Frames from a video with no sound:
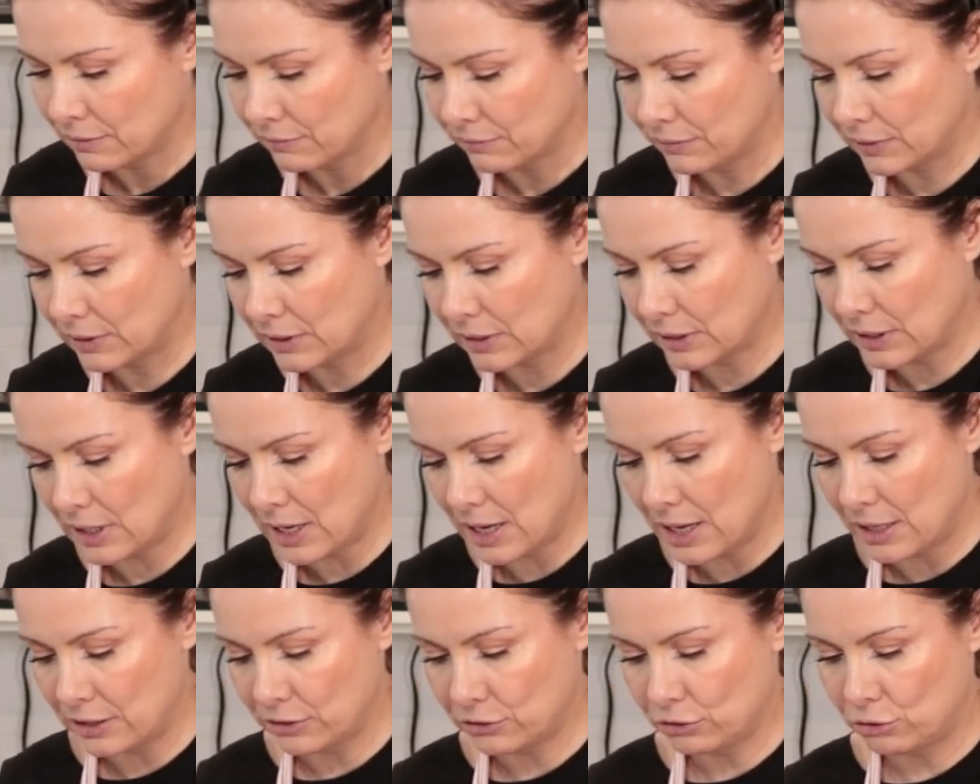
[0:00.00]
We're
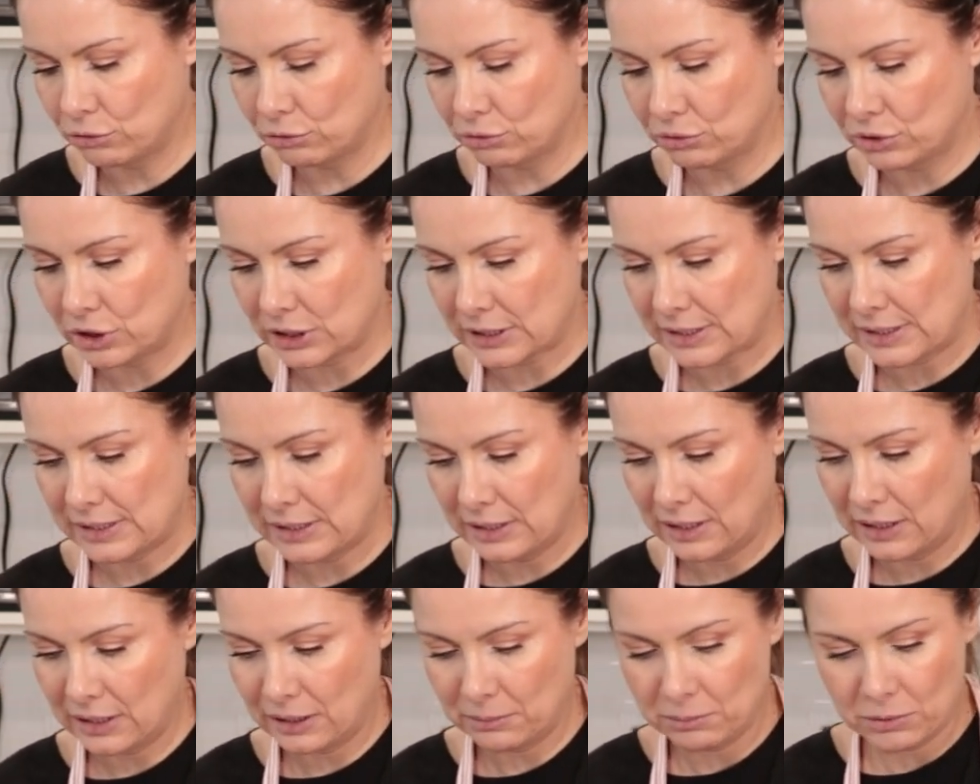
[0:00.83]
gonna do just a
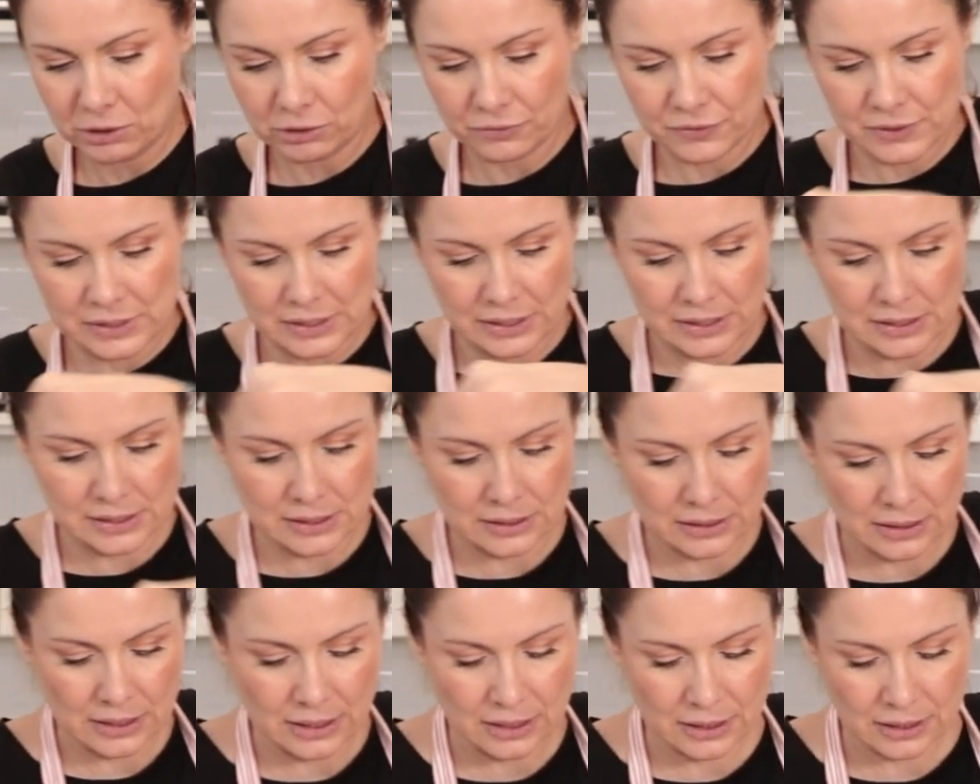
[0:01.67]
little bit of
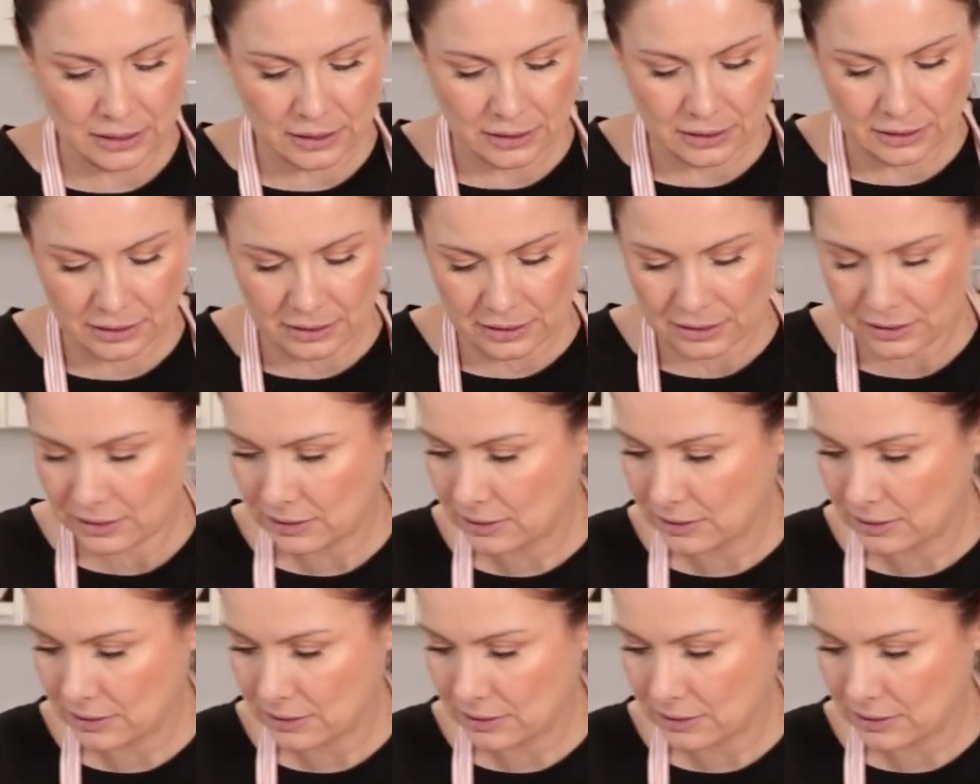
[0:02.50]
seasoning,